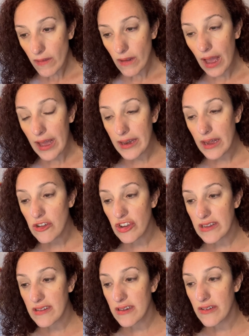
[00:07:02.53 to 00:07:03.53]
and
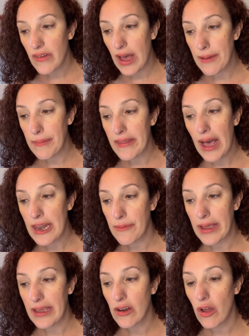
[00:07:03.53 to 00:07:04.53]
adjacent to Vibe, the
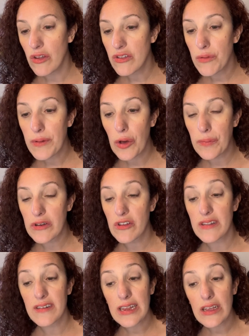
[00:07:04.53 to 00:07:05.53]
Hideaway can also be open to
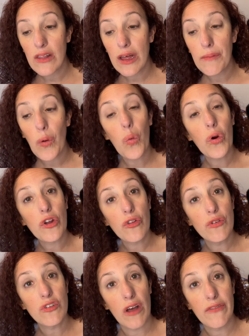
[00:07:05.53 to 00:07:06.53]
the teen club or
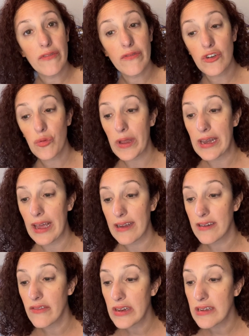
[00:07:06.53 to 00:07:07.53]
closed off for tween
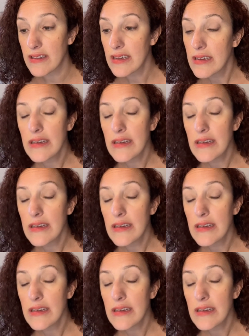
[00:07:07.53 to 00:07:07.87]
activities,